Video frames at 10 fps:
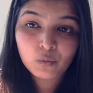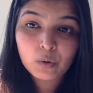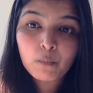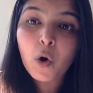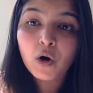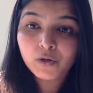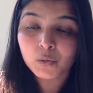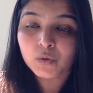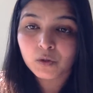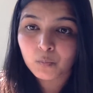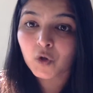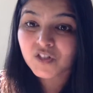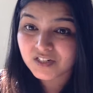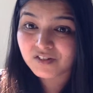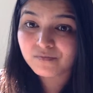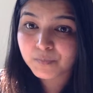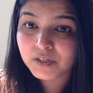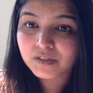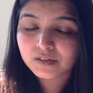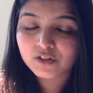were born, you were a positive
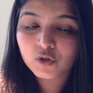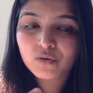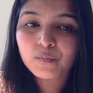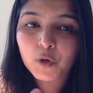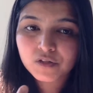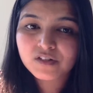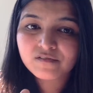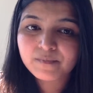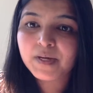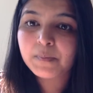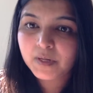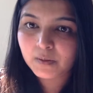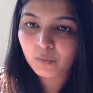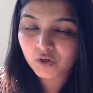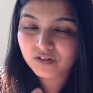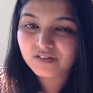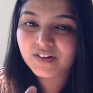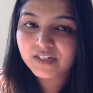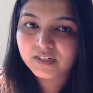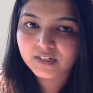person, you're a positive baby, positive
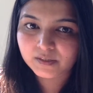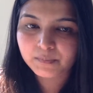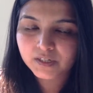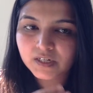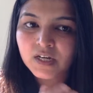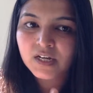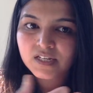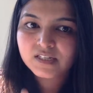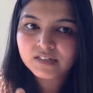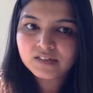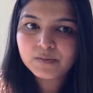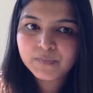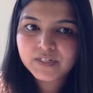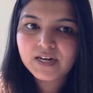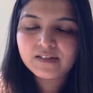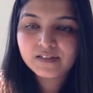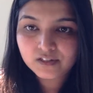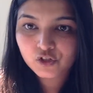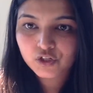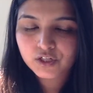entity, but
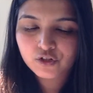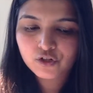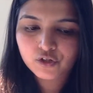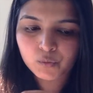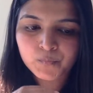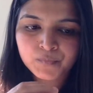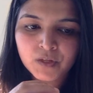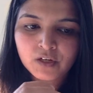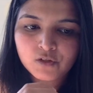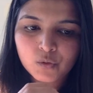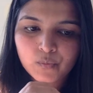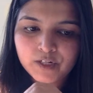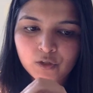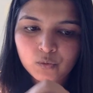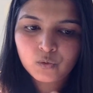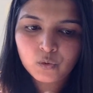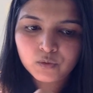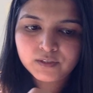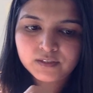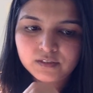circumstances changed you. So when
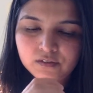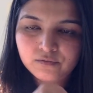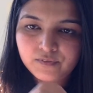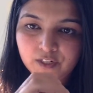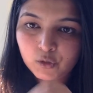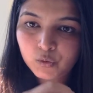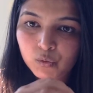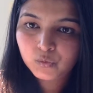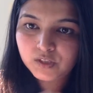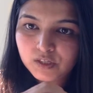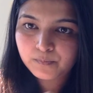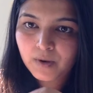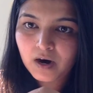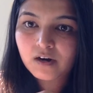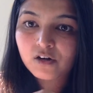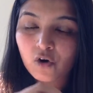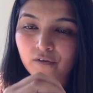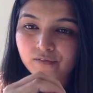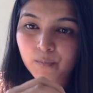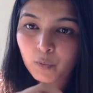you do this part
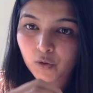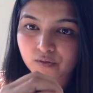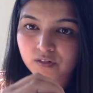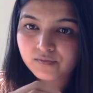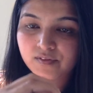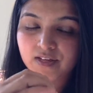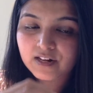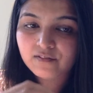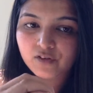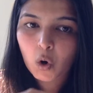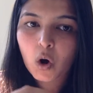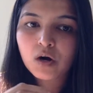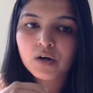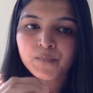of the positive self talk,